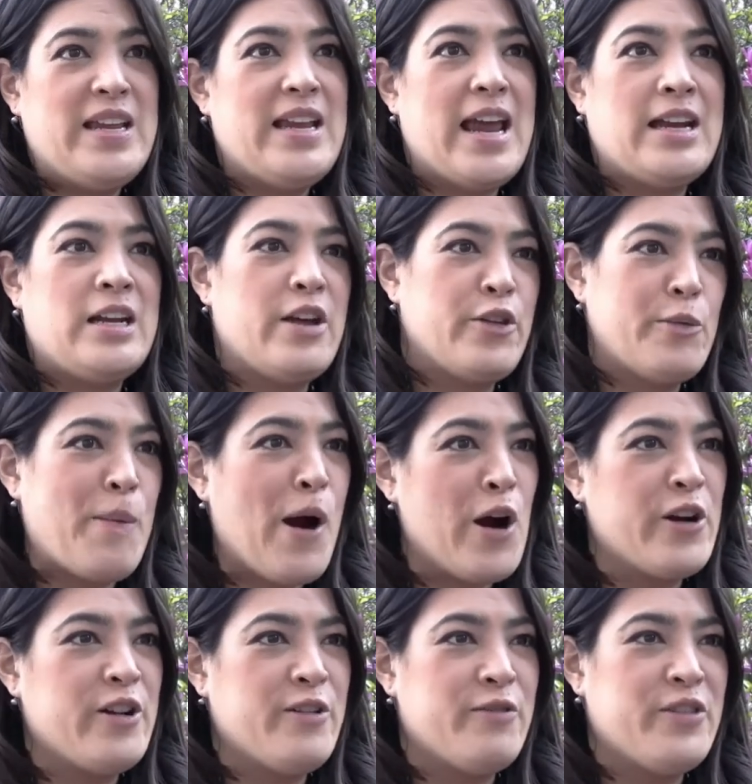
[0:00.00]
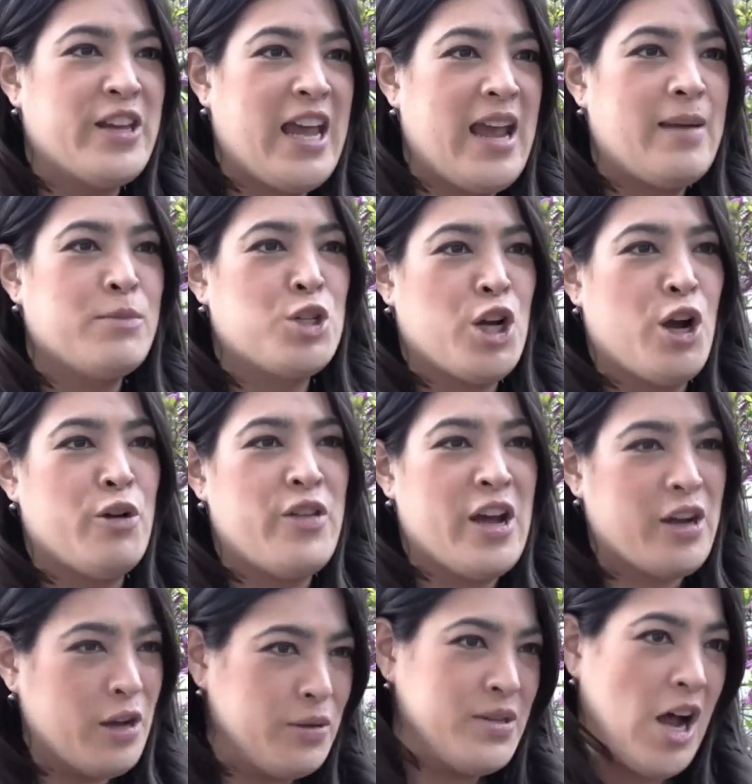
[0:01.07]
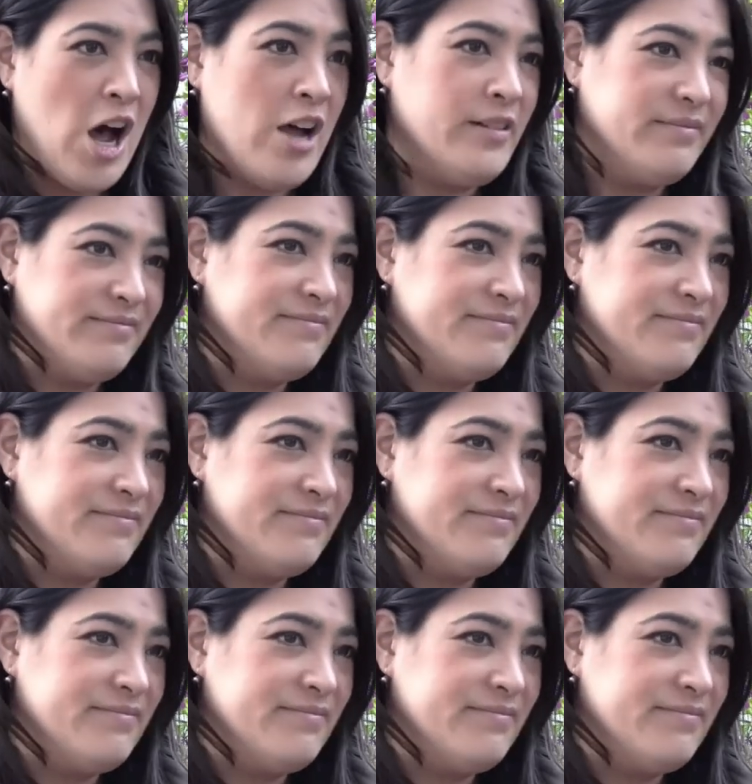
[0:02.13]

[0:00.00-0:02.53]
yet another part of the game show that goes on.